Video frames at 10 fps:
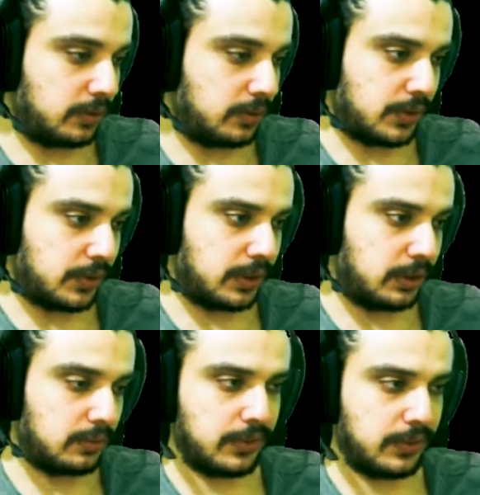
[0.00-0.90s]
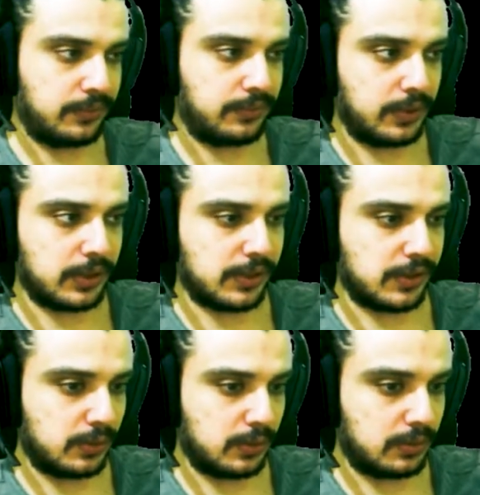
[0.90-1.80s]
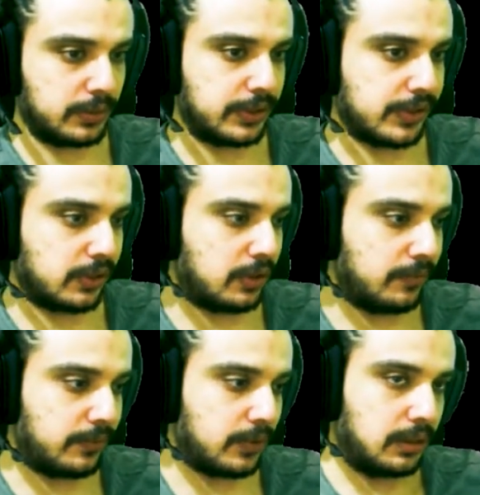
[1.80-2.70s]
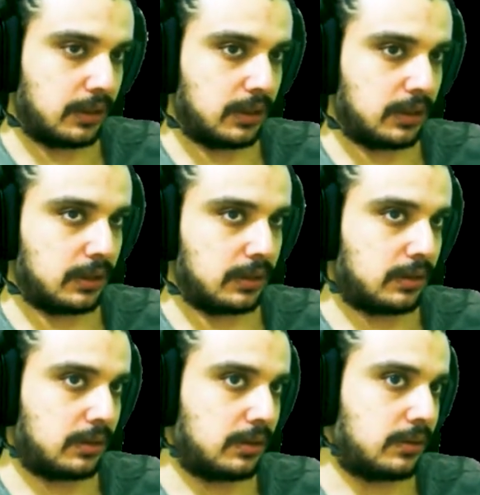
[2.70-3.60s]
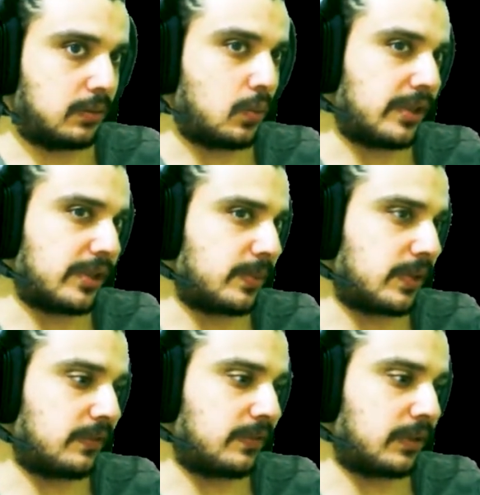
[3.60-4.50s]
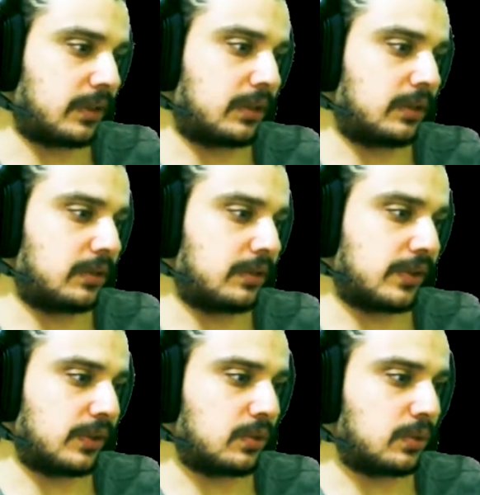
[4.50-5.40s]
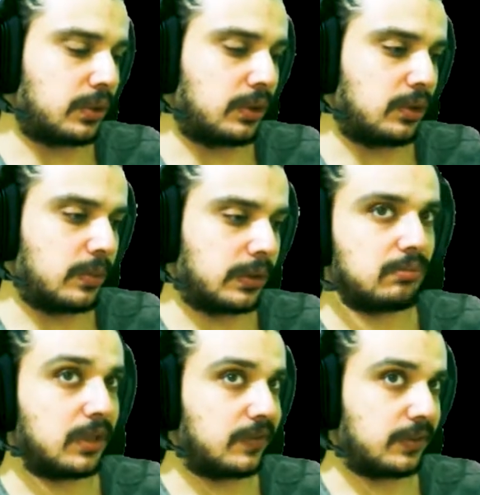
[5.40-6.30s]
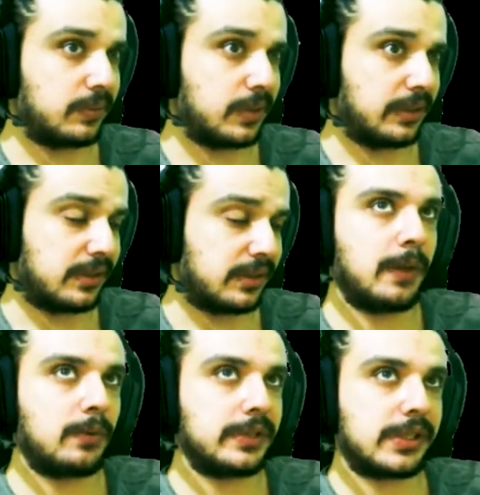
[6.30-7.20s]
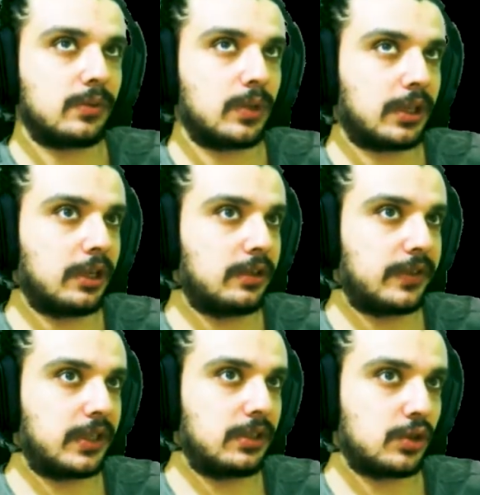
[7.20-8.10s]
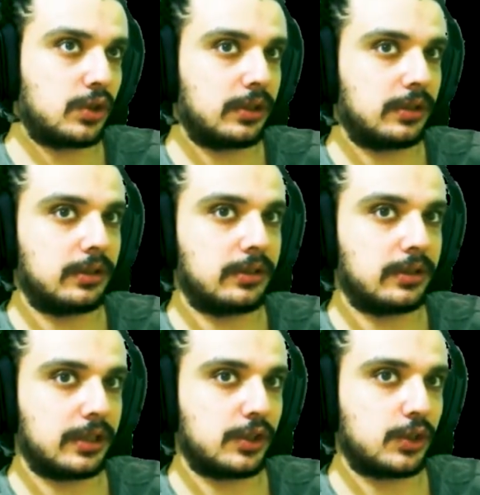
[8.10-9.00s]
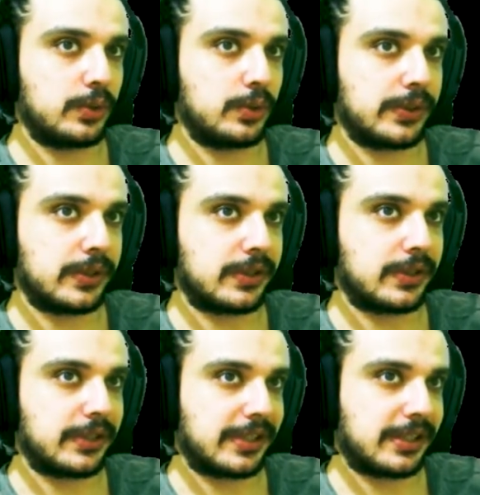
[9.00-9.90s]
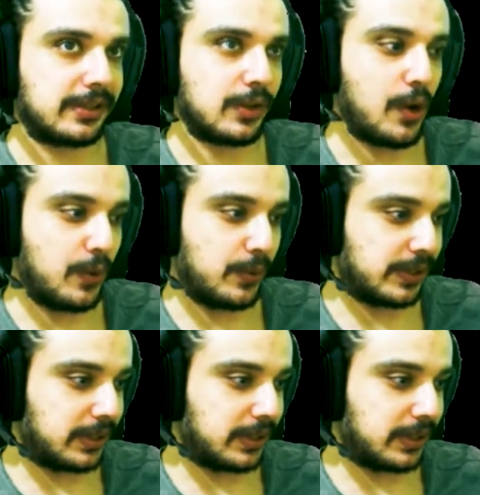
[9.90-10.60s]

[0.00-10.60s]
understand. What the fuck is a soul? Where does it come from? And why specifically go to humans, living beings? What kind of energy that chooses its host